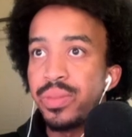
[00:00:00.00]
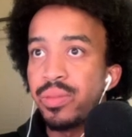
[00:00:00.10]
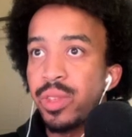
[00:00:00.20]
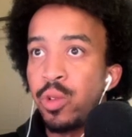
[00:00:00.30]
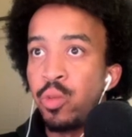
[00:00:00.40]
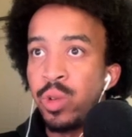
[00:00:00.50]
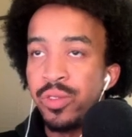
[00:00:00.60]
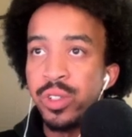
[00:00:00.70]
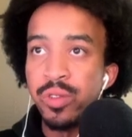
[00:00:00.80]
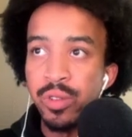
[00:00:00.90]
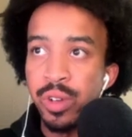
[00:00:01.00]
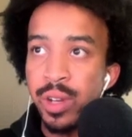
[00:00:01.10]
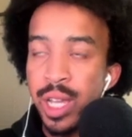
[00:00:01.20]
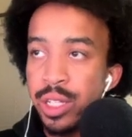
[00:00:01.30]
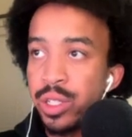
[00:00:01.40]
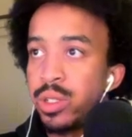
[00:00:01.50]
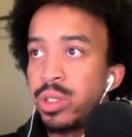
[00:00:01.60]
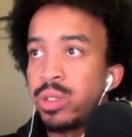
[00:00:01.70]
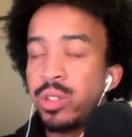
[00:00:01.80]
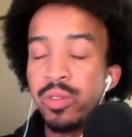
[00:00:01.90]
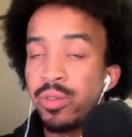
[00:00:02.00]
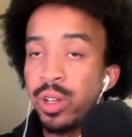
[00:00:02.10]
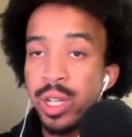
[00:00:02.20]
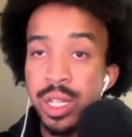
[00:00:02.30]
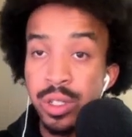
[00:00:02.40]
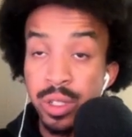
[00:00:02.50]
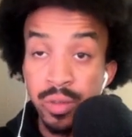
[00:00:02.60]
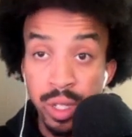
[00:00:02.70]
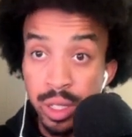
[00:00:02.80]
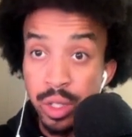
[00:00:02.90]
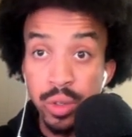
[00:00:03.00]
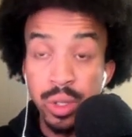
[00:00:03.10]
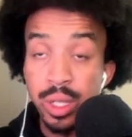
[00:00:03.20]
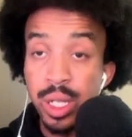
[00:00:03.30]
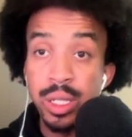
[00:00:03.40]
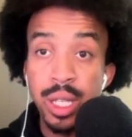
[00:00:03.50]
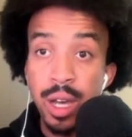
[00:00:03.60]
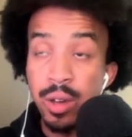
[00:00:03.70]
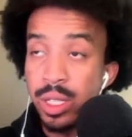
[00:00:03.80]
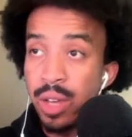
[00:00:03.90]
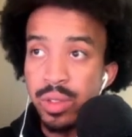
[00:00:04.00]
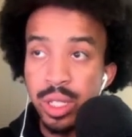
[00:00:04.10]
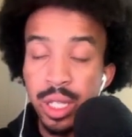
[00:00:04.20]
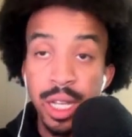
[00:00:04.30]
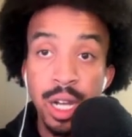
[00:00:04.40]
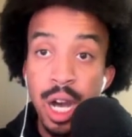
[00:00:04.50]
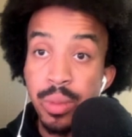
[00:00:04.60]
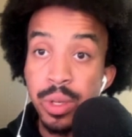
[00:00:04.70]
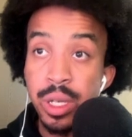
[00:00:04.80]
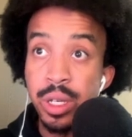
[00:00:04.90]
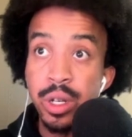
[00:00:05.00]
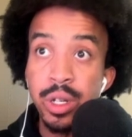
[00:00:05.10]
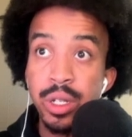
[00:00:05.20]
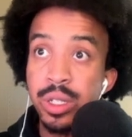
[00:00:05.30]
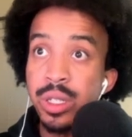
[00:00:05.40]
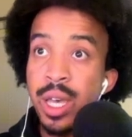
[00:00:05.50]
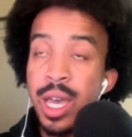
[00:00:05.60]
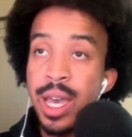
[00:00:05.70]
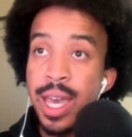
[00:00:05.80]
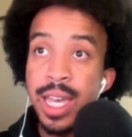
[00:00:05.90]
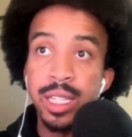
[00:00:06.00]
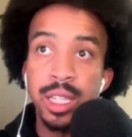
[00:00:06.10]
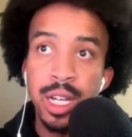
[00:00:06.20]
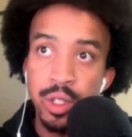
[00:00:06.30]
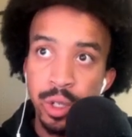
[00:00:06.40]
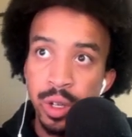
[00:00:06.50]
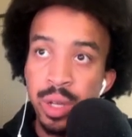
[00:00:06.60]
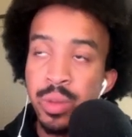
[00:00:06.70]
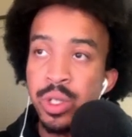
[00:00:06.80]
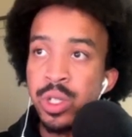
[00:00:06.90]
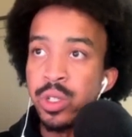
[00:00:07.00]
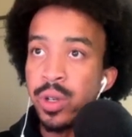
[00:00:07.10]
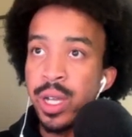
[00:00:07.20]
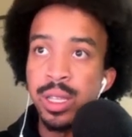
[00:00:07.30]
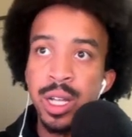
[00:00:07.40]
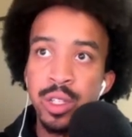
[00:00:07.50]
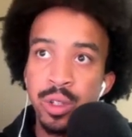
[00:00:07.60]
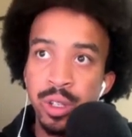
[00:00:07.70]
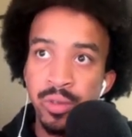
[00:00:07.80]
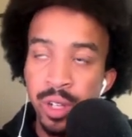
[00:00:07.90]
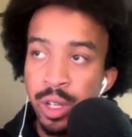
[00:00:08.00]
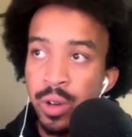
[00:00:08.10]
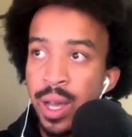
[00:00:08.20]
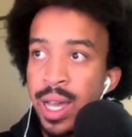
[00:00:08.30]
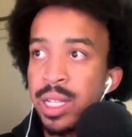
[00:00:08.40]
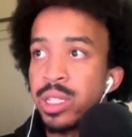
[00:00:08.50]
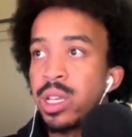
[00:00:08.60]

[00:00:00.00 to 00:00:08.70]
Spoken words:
With different variations of things that you can test out is obviously like copy, hooks, headlines on your images or headlines on your video ads,